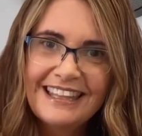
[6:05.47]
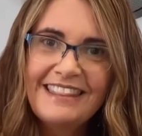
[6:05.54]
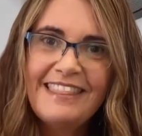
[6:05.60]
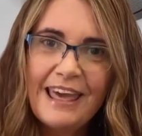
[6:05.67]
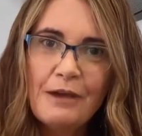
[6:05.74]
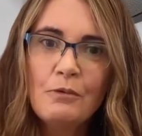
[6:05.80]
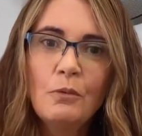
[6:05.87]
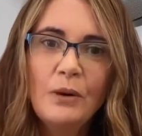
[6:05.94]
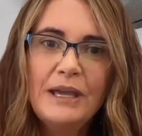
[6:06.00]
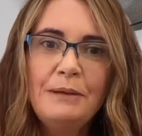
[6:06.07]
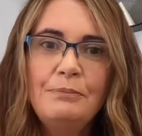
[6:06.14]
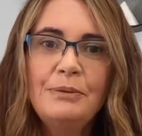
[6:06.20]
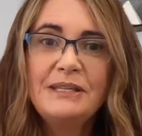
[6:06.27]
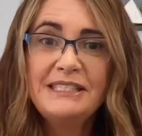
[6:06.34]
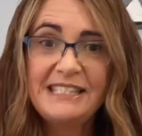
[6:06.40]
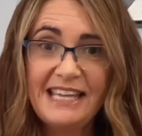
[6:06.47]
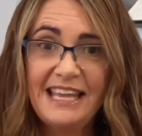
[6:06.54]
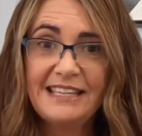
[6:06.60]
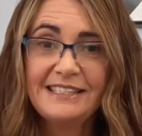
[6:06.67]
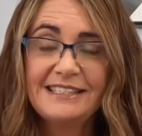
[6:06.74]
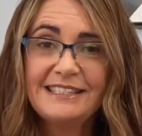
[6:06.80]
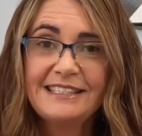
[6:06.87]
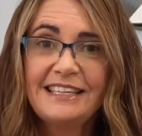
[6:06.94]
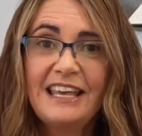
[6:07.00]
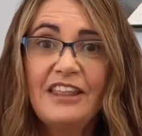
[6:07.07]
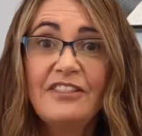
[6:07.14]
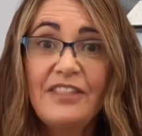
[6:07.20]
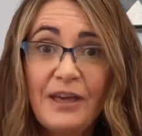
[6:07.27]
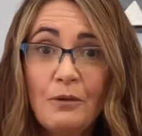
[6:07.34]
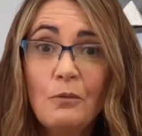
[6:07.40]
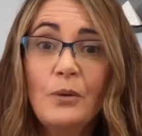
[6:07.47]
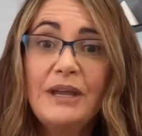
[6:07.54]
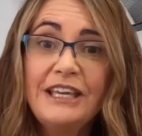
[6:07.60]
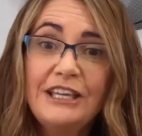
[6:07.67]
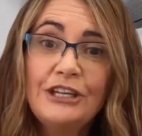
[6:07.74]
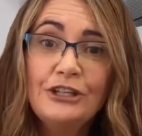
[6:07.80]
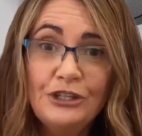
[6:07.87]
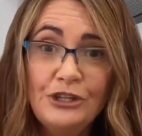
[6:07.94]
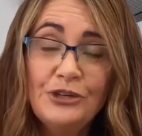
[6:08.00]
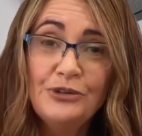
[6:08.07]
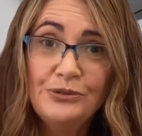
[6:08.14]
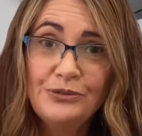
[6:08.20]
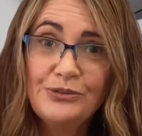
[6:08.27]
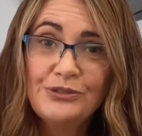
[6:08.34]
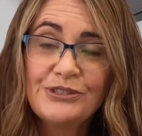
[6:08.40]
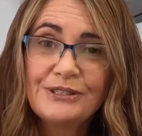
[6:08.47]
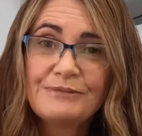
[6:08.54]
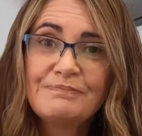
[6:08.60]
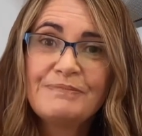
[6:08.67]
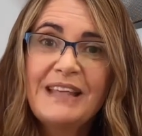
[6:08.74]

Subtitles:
that we possess that we can use.